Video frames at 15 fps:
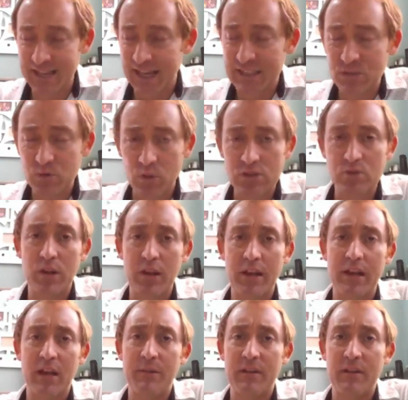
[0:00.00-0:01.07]
That's what's really
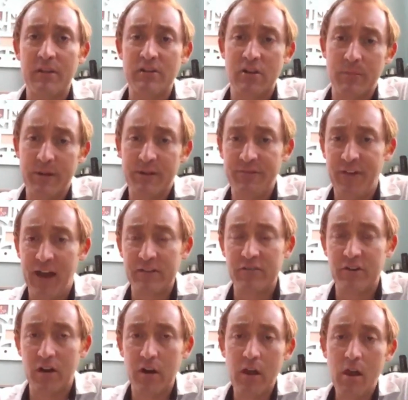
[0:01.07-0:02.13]
going to be the determining
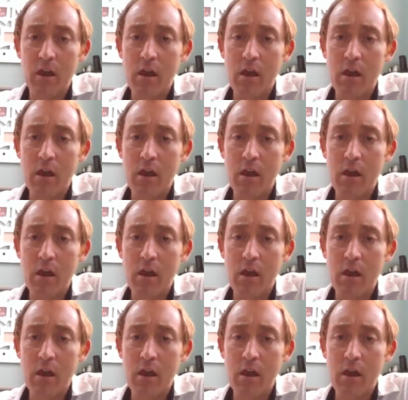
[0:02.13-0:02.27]
factor,